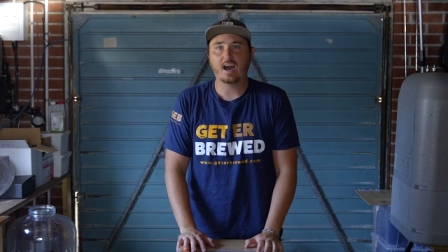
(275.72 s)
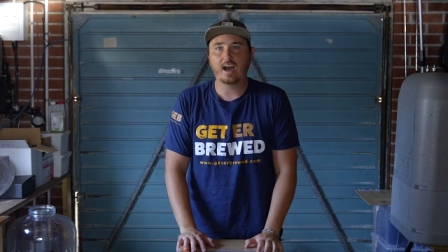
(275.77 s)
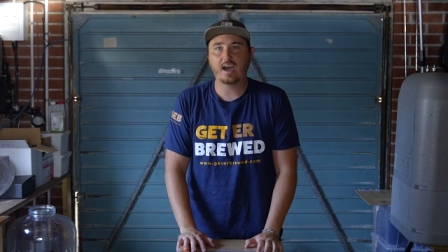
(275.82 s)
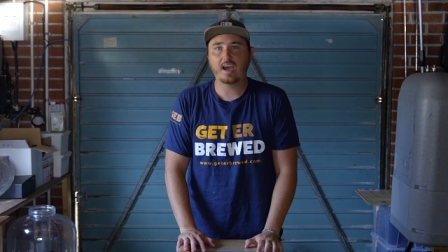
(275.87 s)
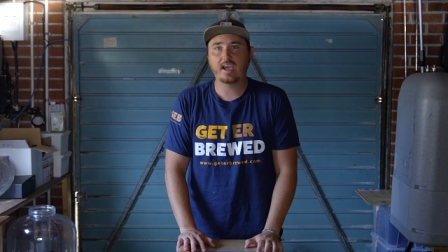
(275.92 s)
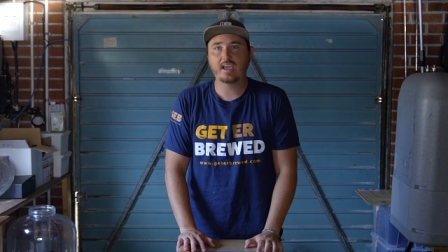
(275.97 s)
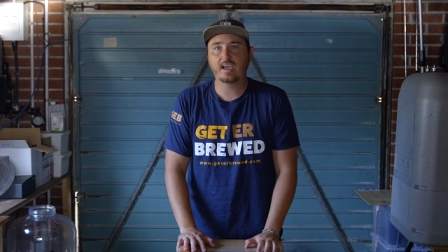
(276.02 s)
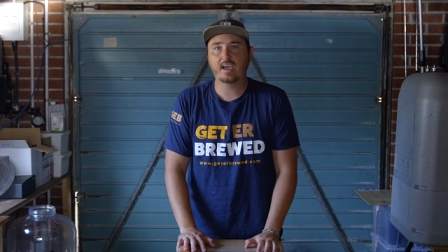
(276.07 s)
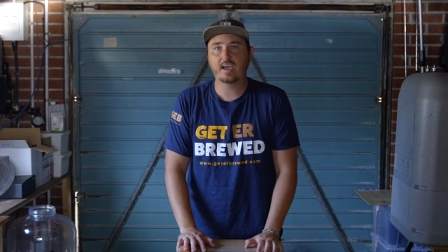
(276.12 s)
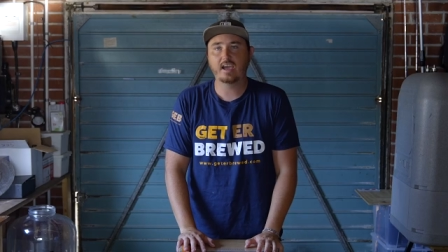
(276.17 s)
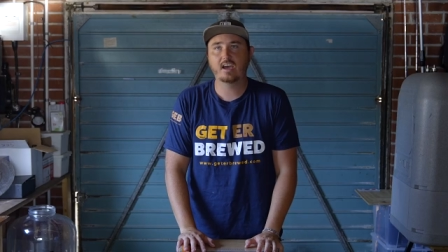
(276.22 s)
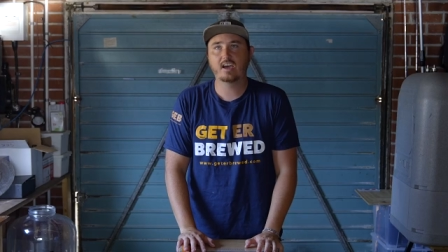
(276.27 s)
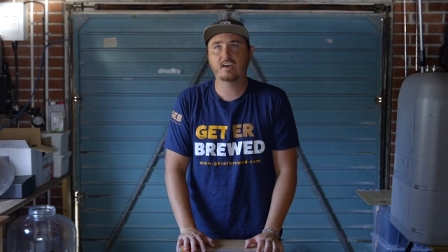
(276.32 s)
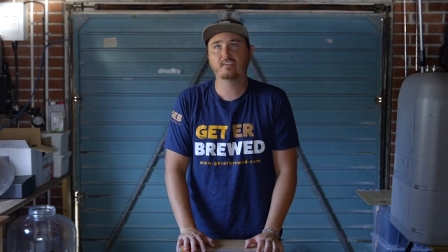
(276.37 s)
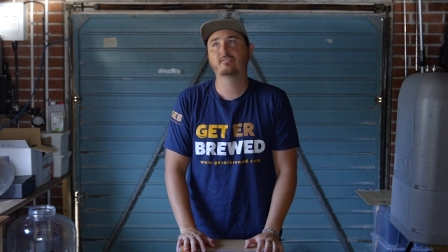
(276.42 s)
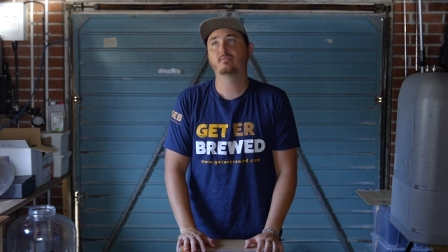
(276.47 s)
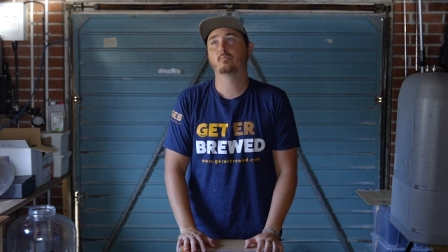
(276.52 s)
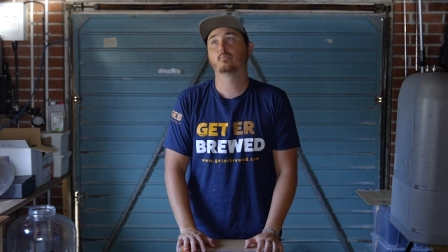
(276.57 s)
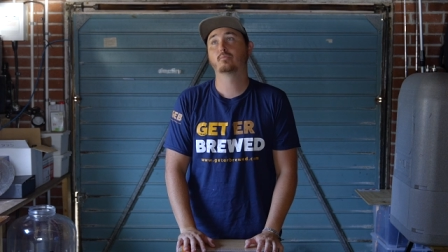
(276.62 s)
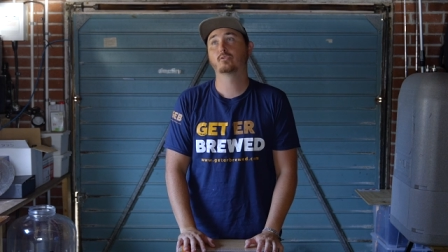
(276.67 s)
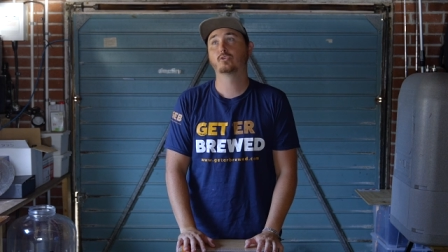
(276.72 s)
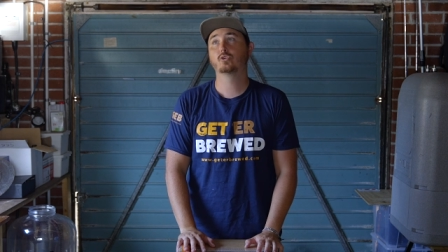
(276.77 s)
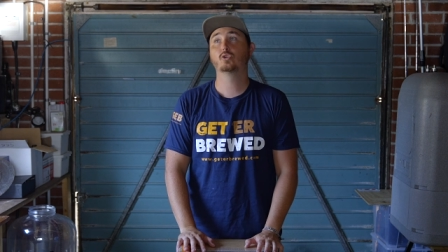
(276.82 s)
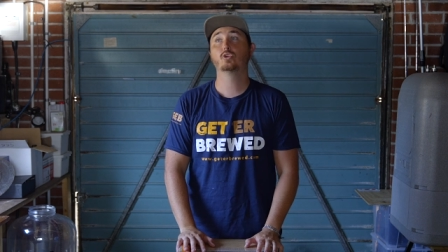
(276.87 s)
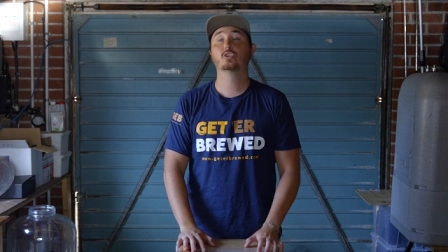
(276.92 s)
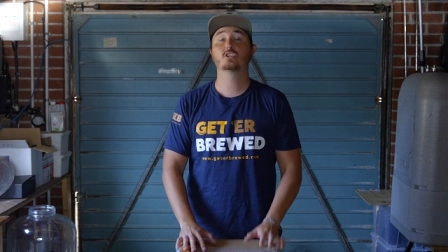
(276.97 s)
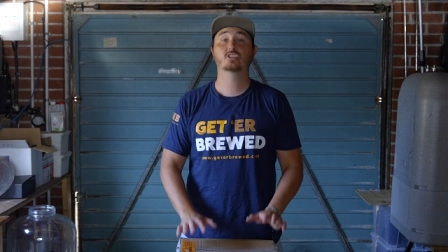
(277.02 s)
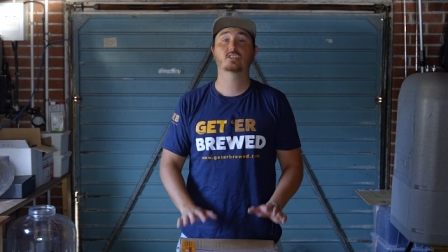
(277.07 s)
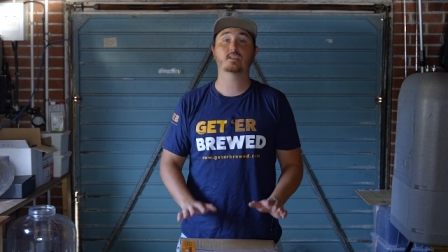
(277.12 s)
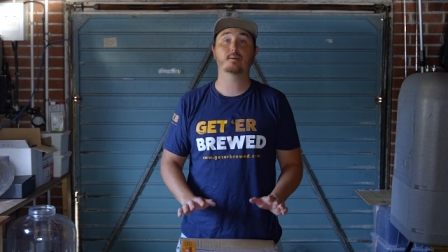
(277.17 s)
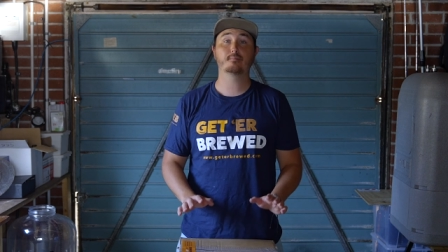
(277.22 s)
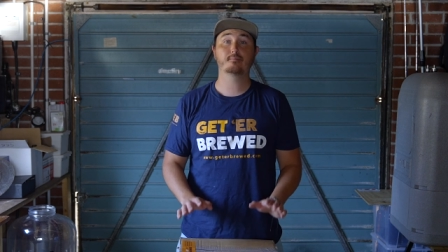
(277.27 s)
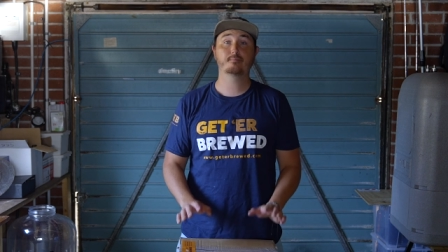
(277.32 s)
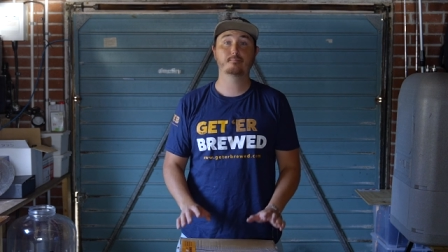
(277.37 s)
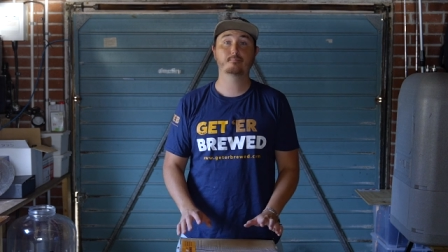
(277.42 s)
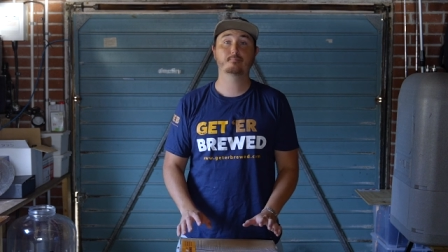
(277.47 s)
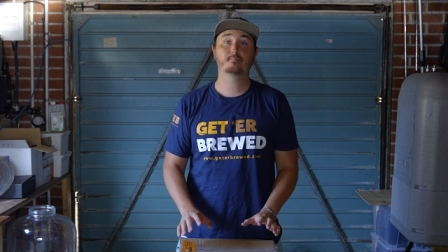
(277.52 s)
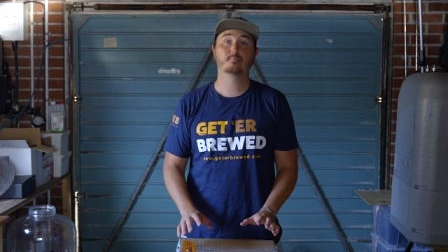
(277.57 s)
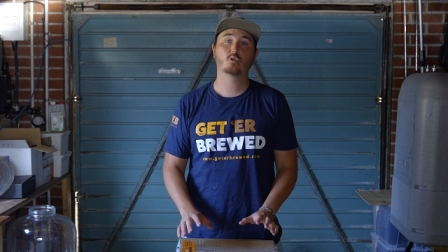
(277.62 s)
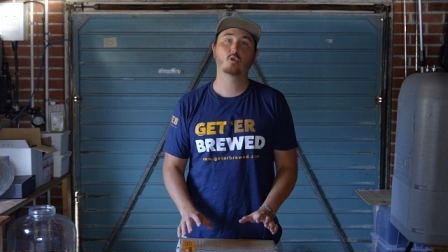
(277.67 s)
I have brewed some
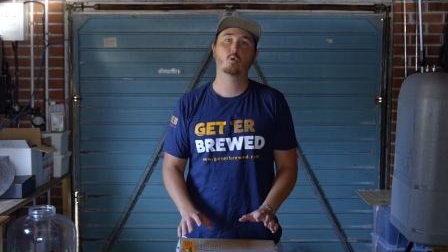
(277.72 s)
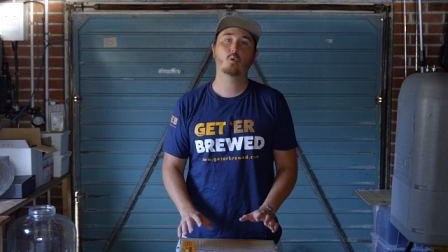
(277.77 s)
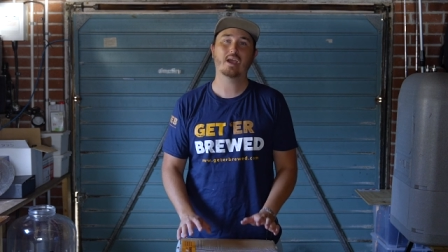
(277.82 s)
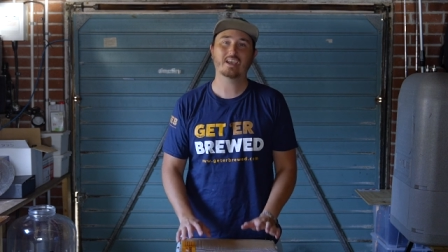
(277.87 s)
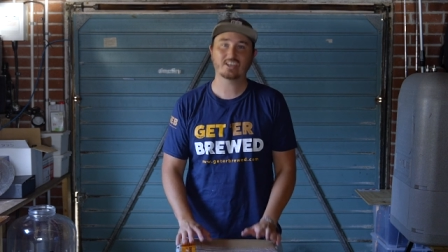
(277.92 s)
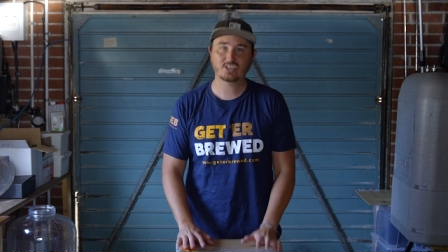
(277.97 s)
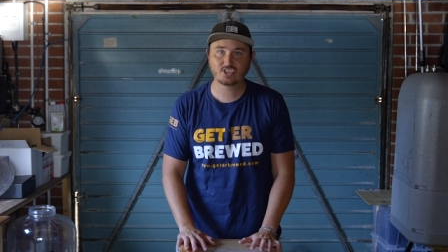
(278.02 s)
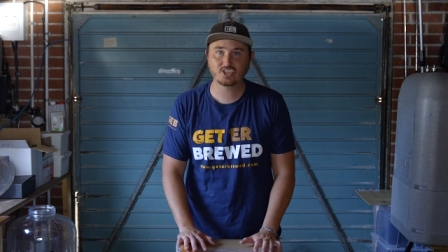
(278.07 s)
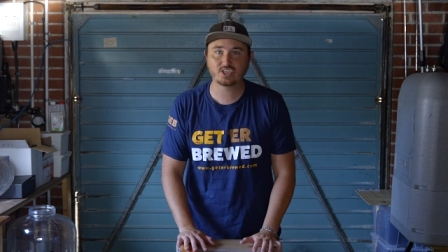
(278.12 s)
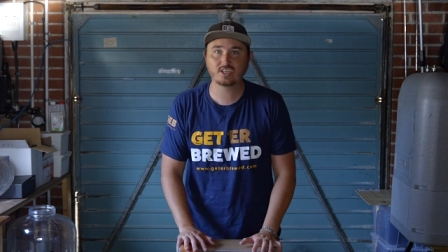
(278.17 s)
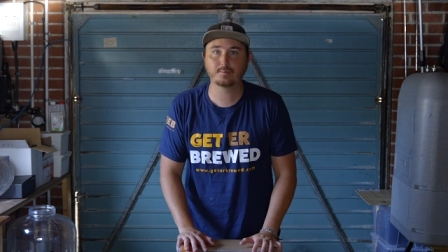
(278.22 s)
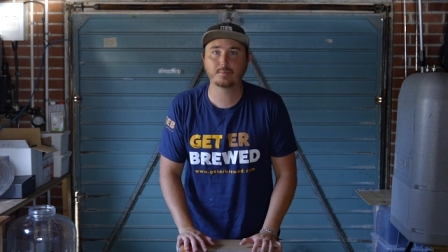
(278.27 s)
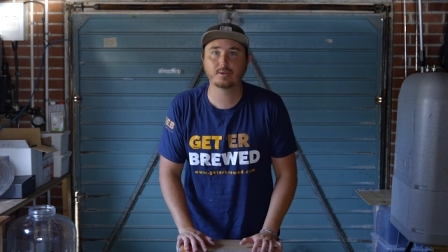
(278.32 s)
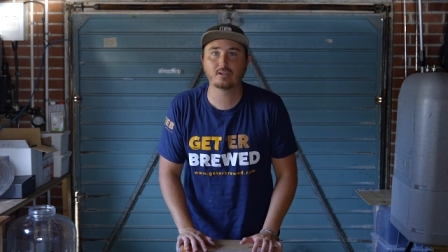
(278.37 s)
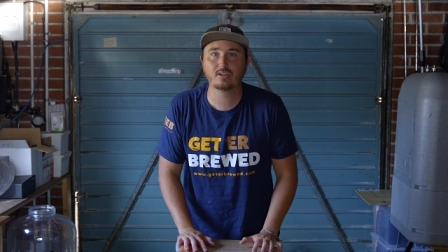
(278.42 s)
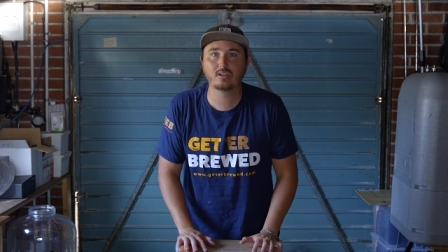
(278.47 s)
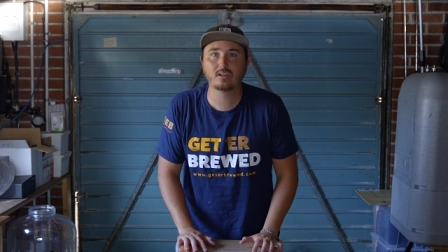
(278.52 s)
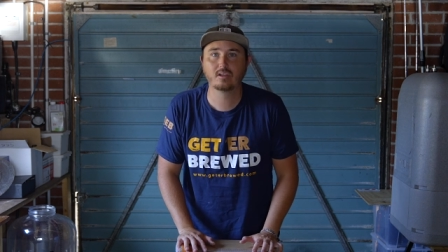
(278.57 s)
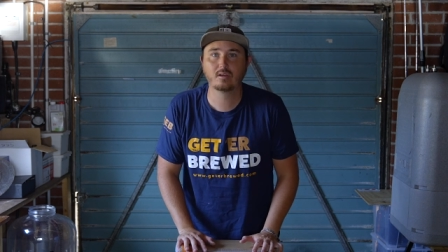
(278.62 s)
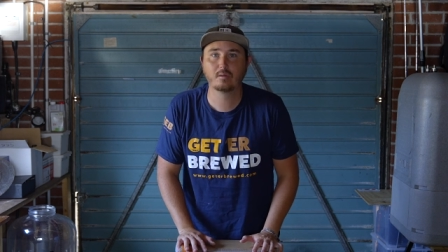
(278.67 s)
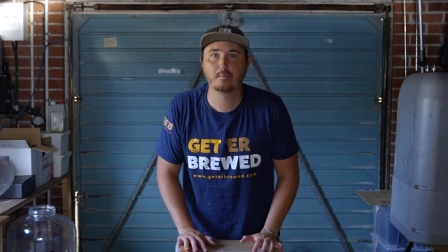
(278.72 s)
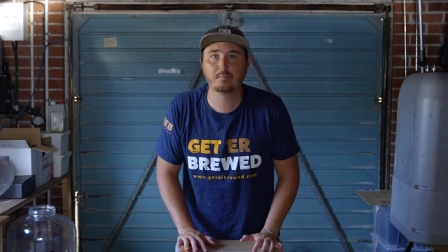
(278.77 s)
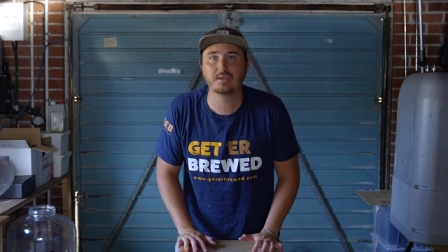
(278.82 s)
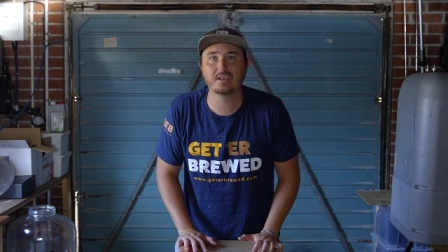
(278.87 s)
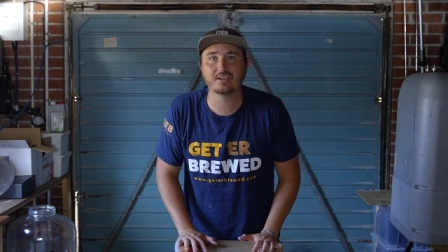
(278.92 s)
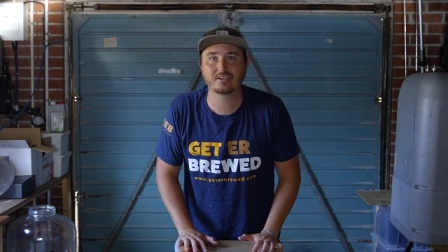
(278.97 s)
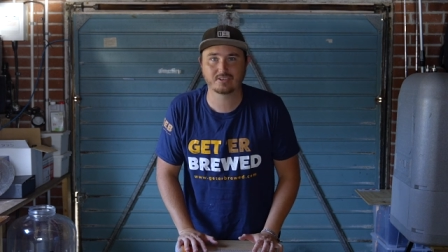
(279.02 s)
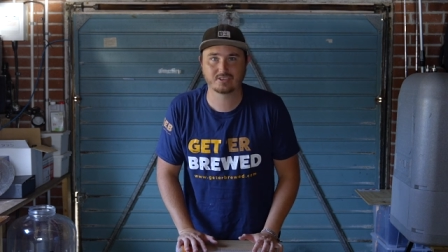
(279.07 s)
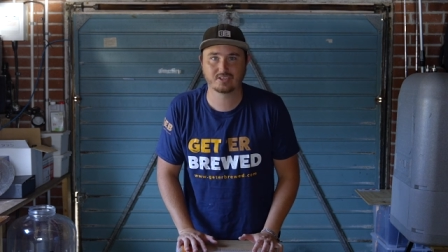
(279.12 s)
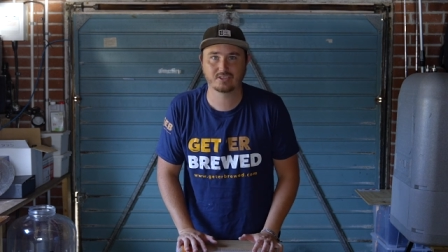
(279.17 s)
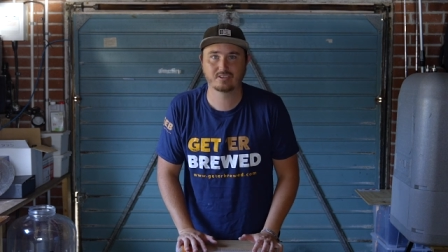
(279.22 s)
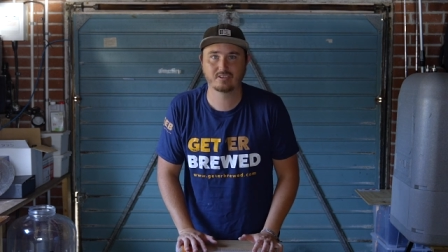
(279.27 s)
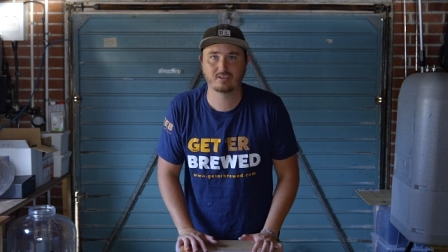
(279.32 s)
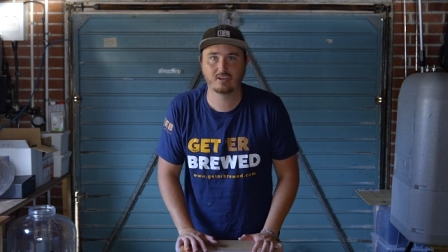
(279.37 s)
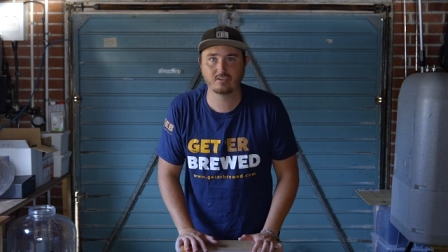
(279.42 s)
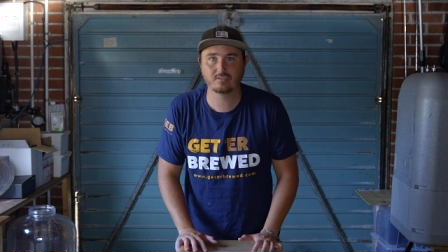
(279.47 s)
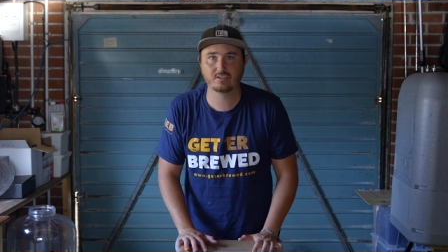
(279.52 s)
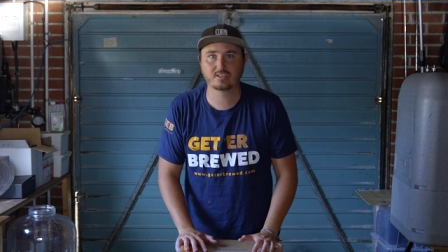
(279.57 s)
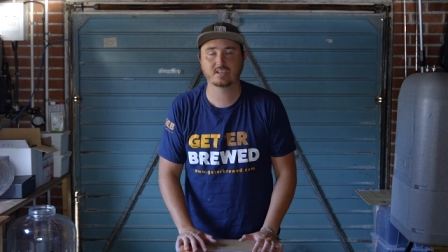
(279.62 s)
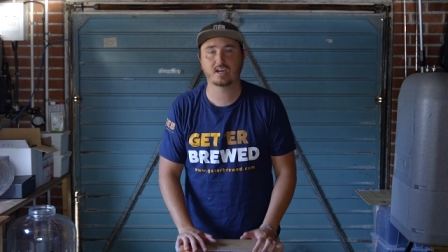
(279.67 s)
questionable beers
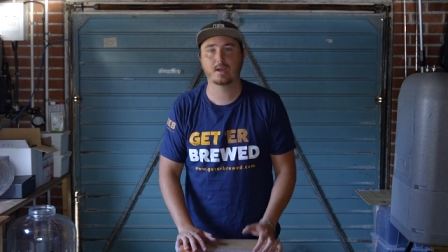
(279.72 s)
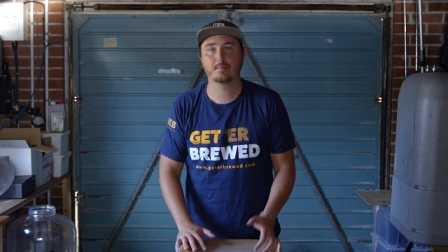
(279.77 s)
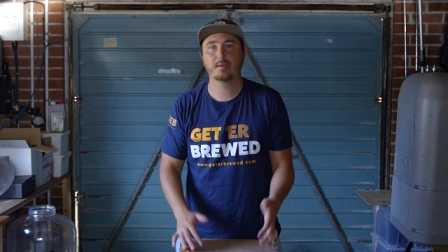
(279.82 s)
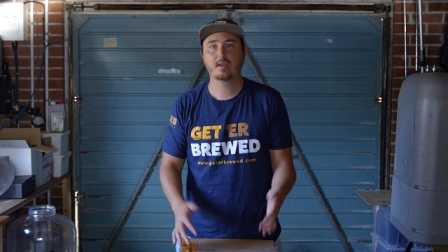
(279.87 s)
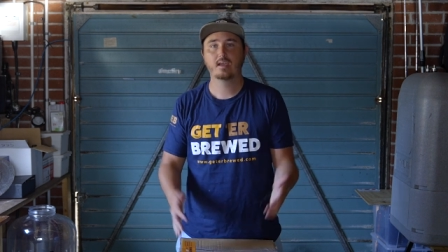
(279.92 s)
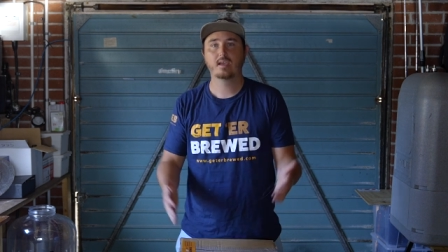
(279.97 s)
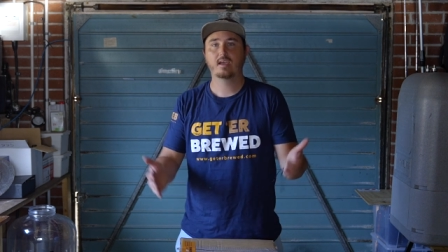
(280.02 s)
over the time.